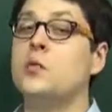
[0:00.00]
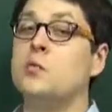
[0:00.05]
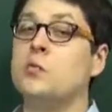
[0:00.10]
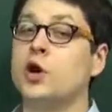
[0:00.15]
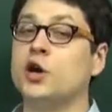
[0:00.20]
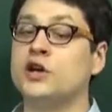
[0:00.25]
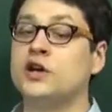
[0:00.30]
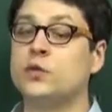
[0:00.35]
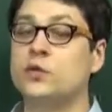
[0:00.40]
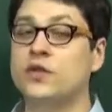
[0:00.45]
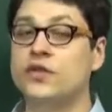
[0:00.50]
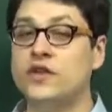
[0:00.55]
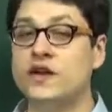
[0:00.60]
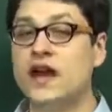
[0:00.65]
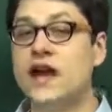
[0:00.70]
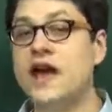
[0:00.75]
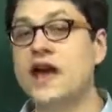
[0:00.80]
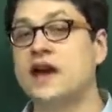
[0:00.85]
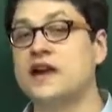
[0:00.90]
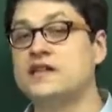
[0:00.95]
mark it with
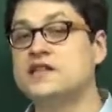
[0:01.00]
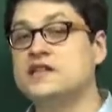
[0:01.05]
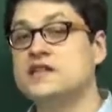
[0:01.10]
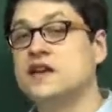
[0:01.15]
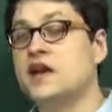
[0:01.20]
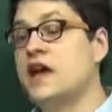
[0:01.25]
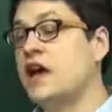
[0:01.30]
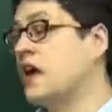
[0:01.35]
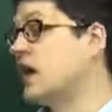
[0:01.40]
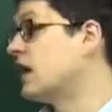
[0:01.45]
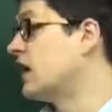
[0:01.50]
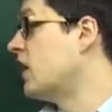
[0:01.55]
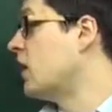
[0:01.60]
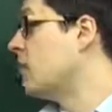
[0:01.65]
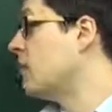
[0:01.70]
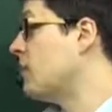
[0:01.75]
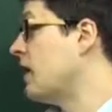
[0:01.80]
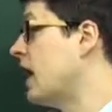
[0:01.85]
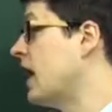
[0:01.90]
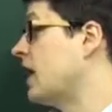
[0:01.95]
an X and
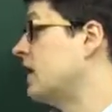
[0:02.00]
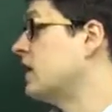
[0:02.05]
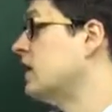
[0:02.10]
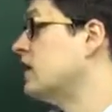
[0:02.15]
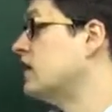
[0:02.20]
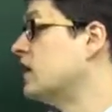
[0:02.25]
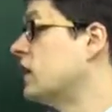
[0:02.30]
come back.